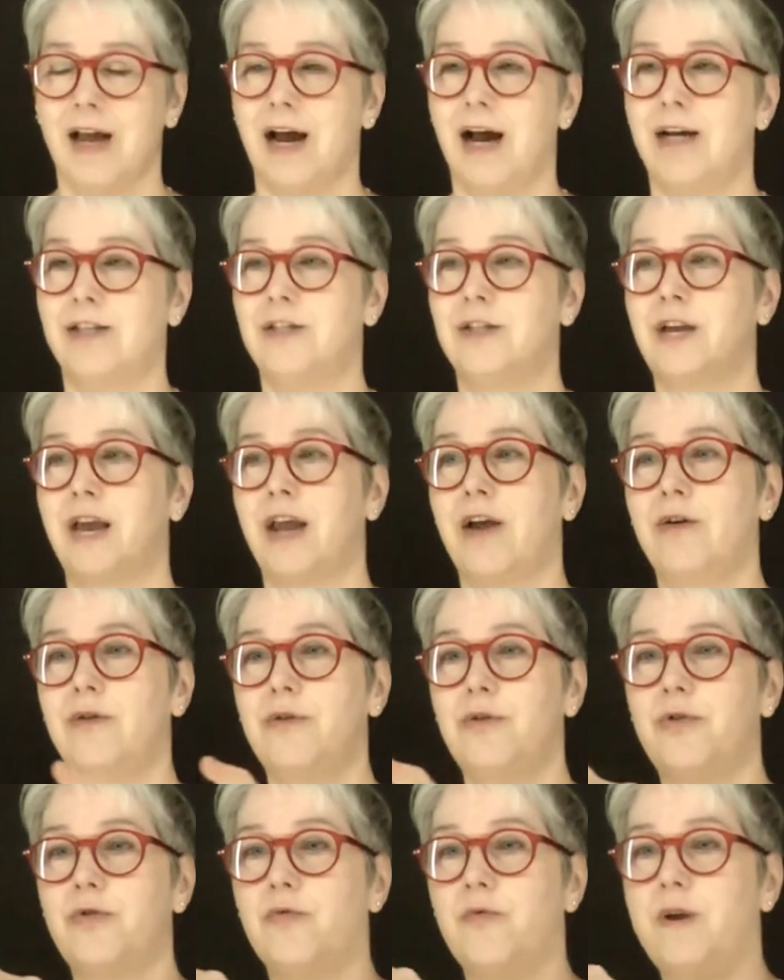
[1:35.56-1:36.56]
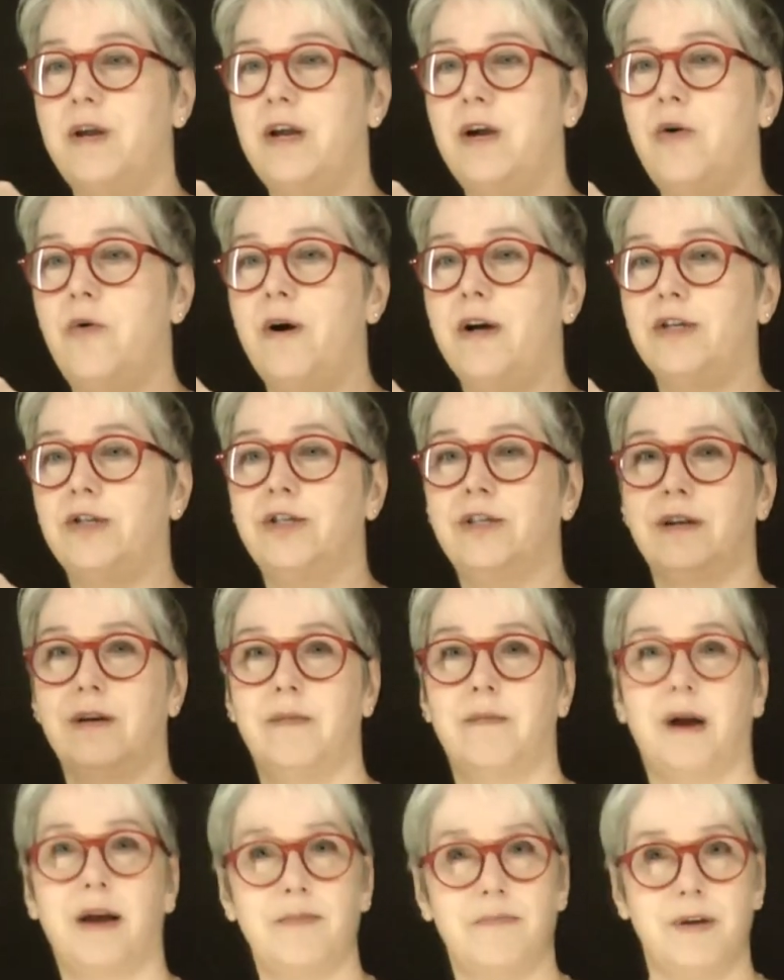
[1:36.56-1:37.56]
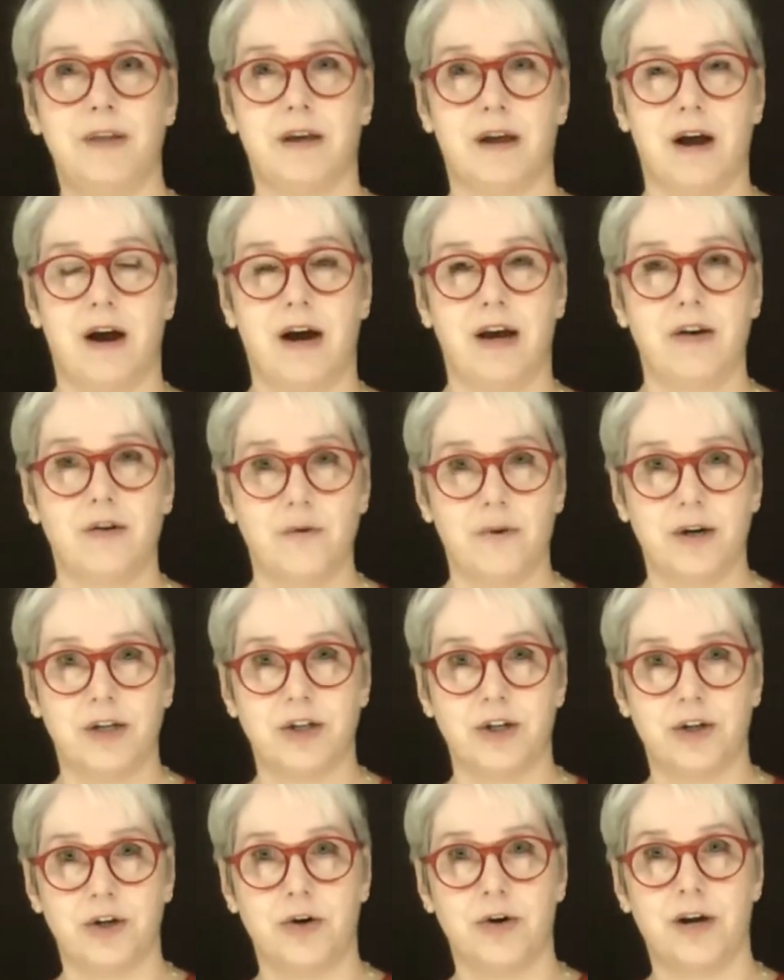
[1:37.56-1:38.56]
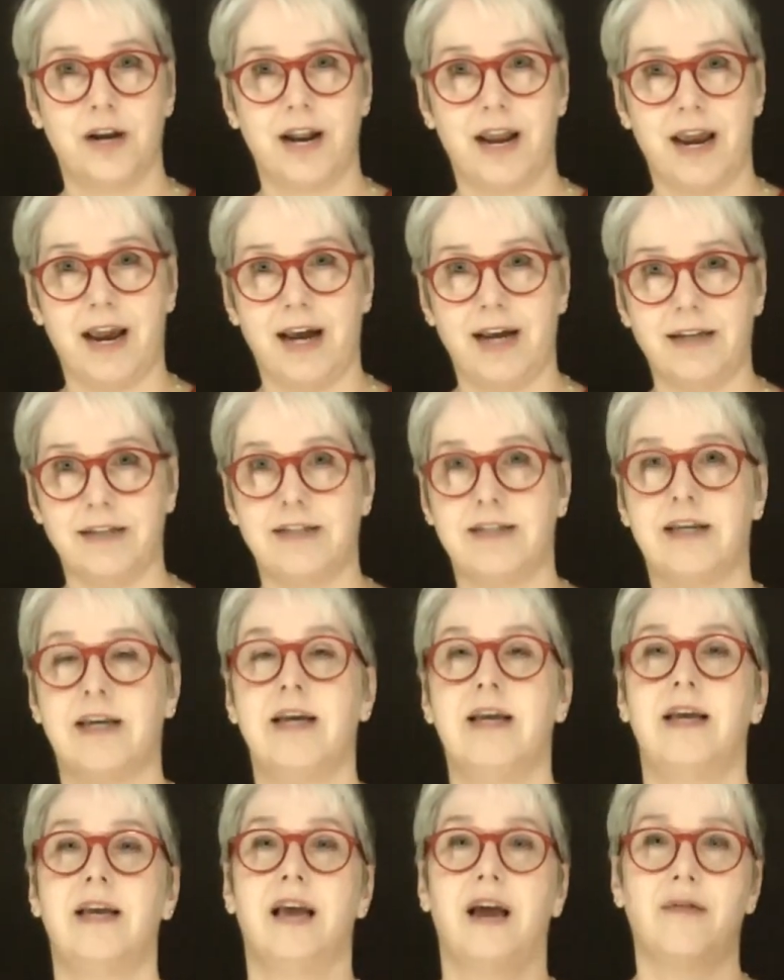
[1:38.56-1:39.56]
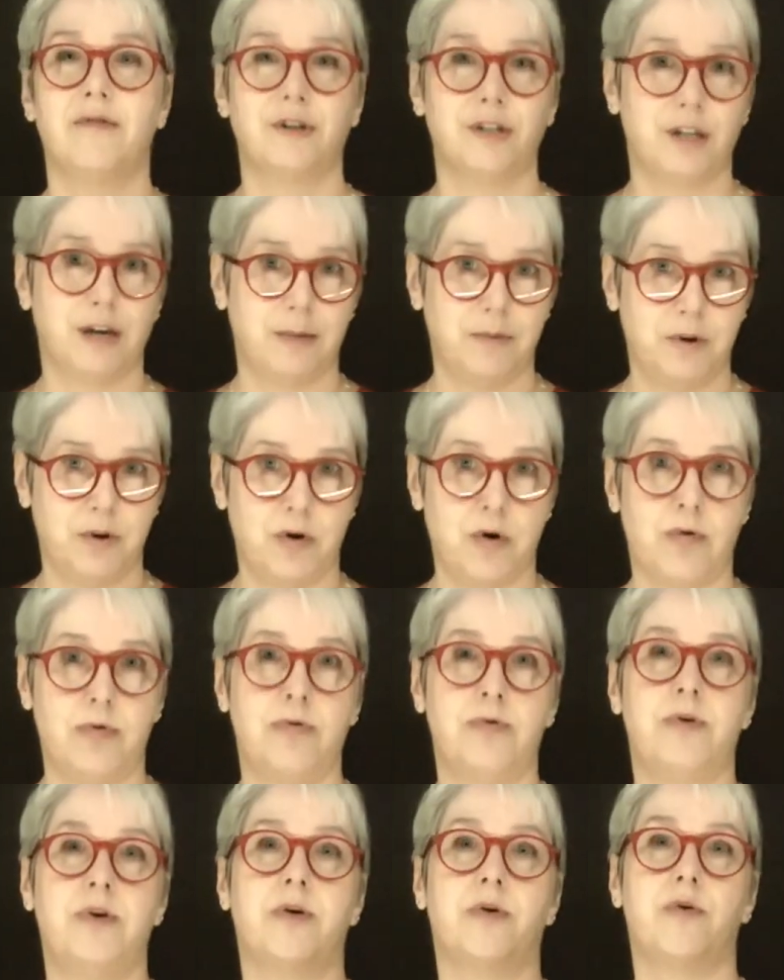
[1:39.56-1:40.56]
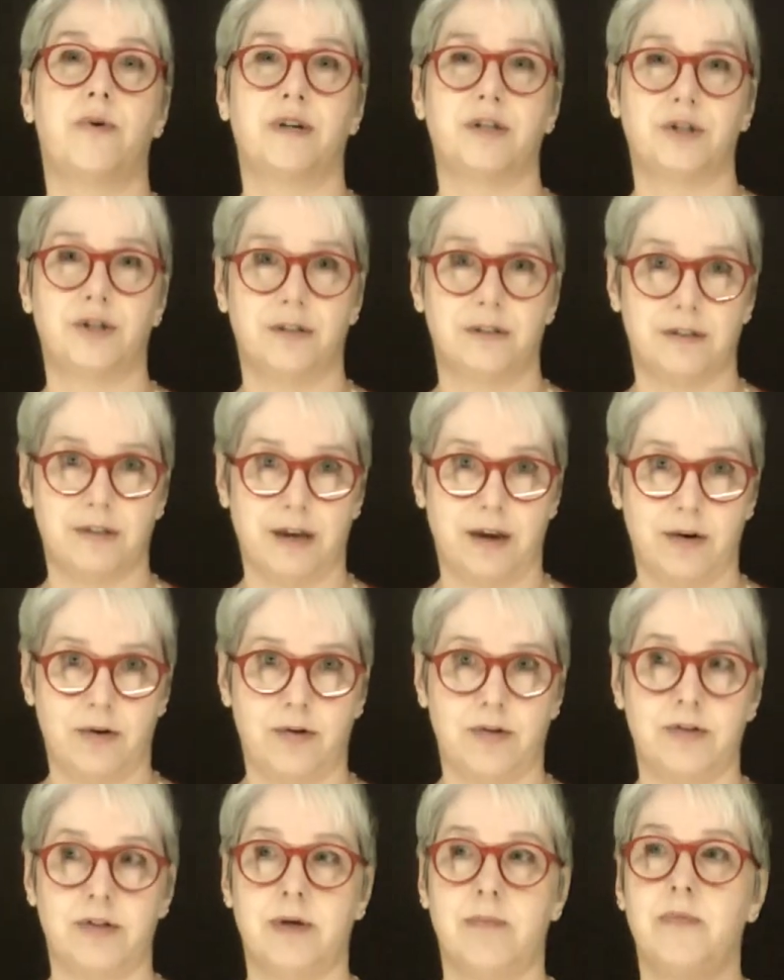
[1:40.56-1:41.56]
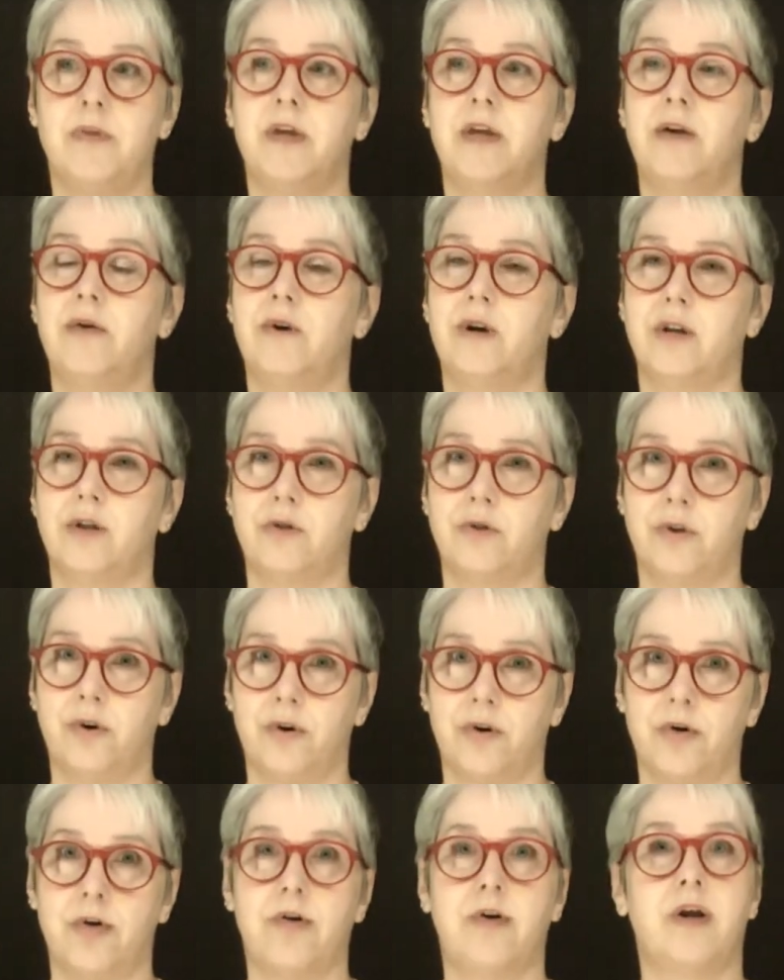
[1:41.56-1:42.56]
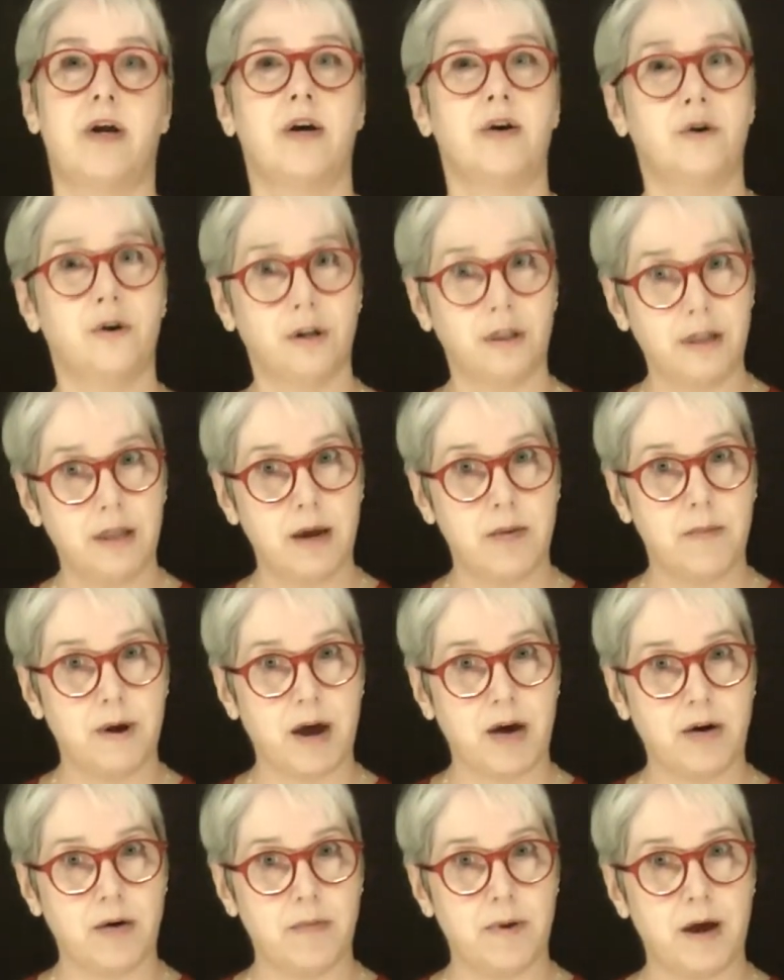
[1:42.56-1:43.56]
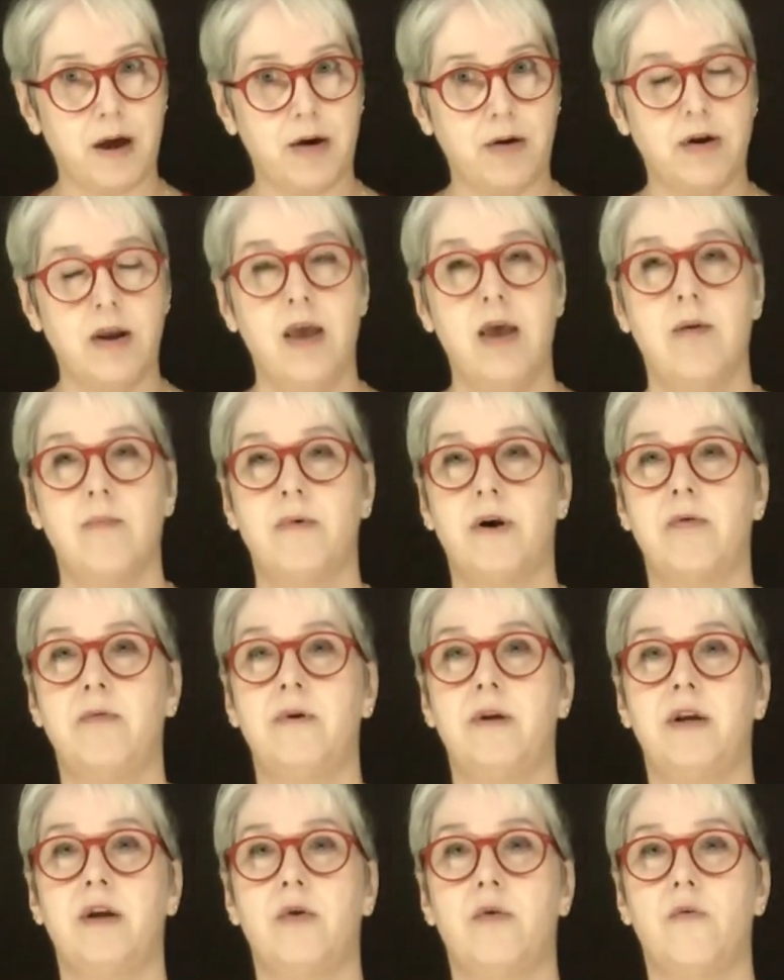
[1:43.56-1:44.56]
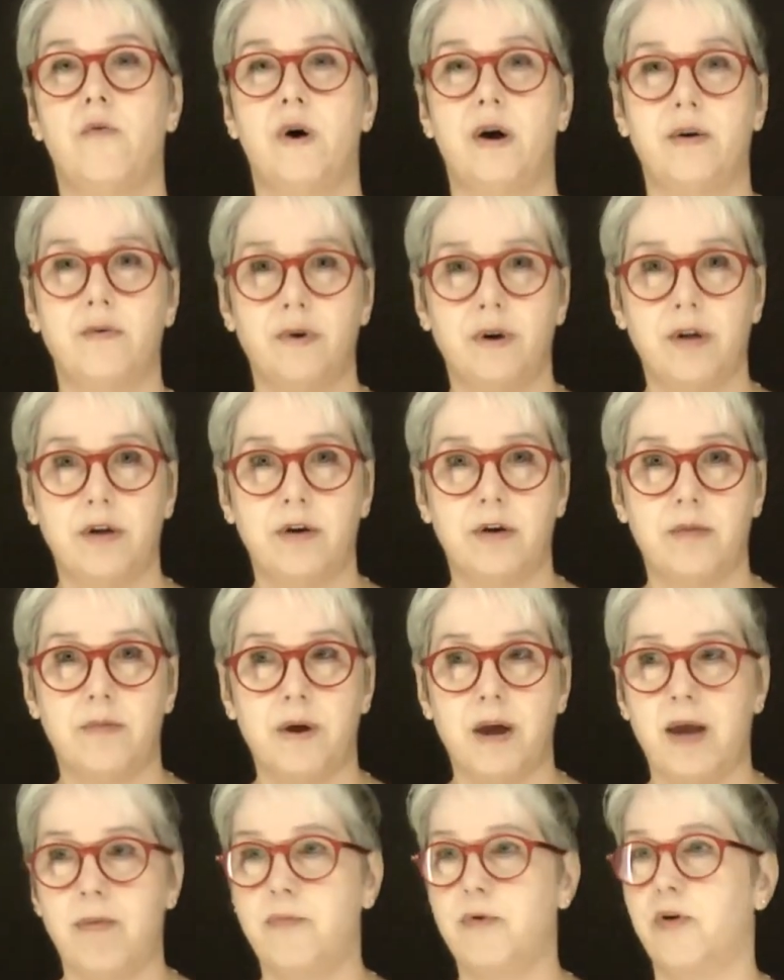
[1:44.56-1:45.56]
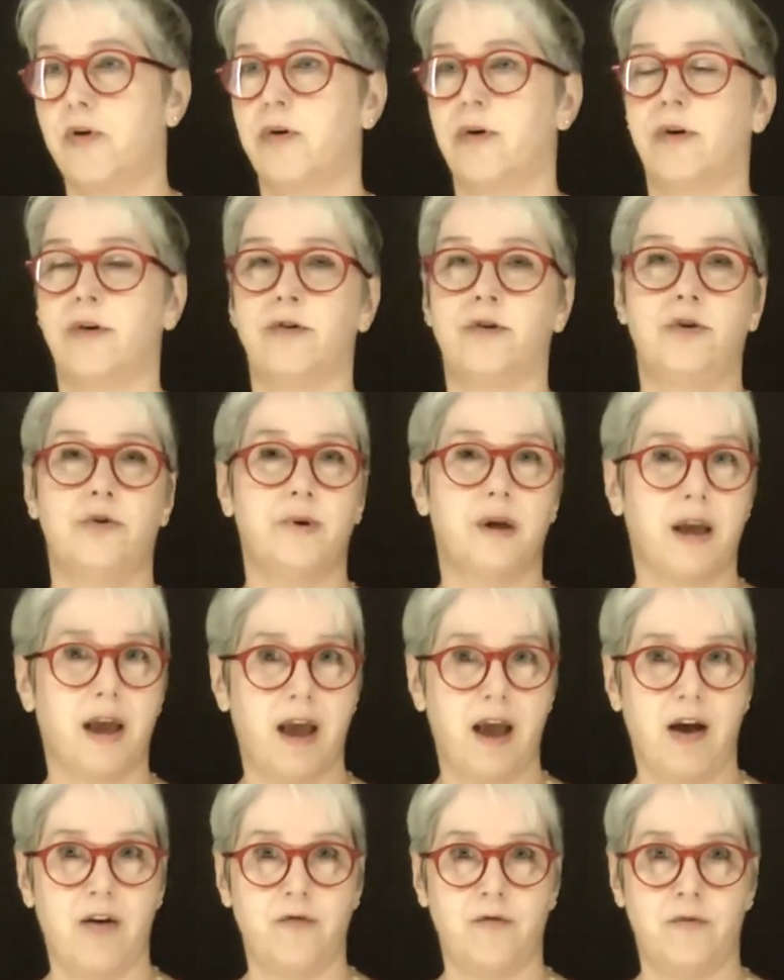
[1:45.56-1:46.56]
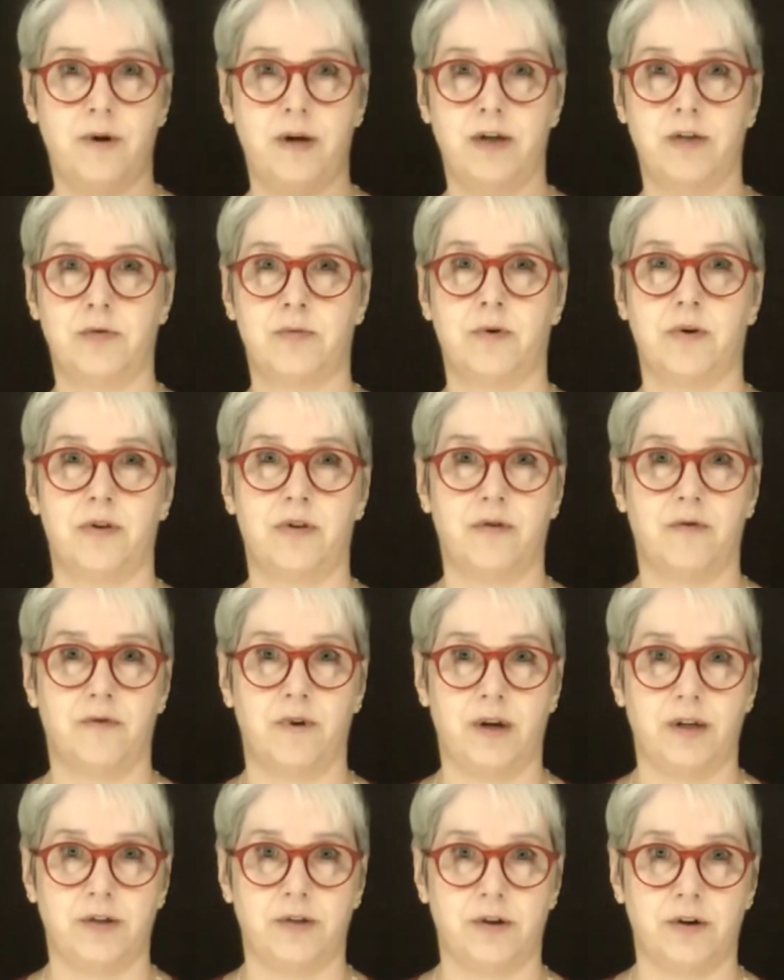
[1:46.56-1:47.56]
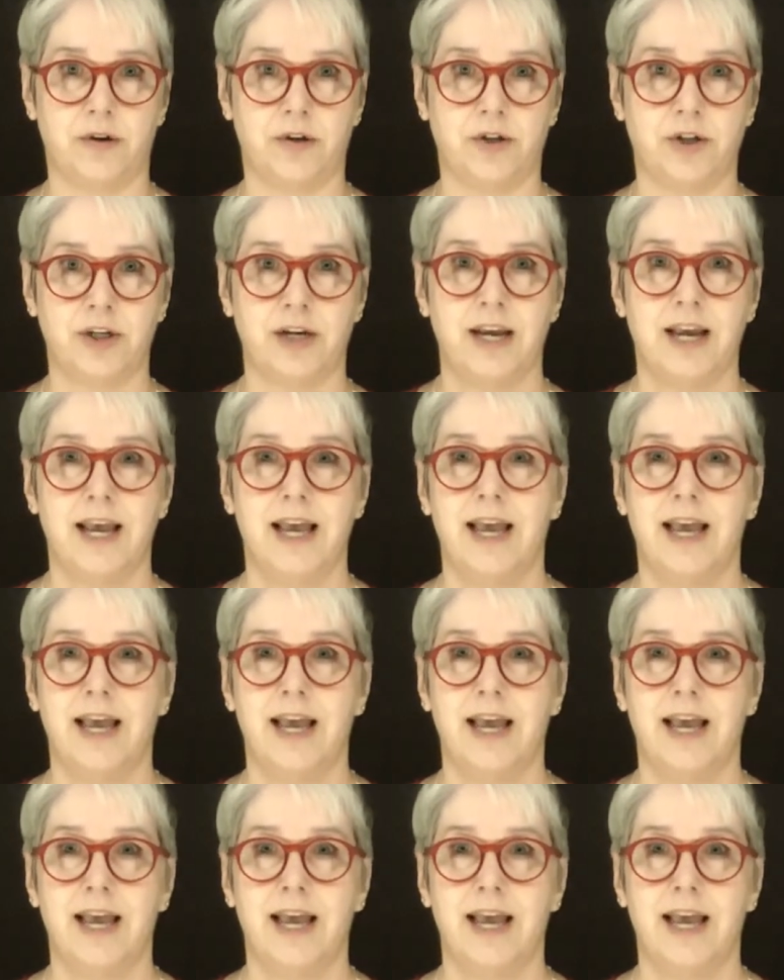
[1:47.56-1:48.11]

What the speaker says: A scale 3 question might be the kind of question you're going to ask every time you go through your question cycle. Something you could learn a goodly amount about by reading one really good paper or doing a half week's worth of research.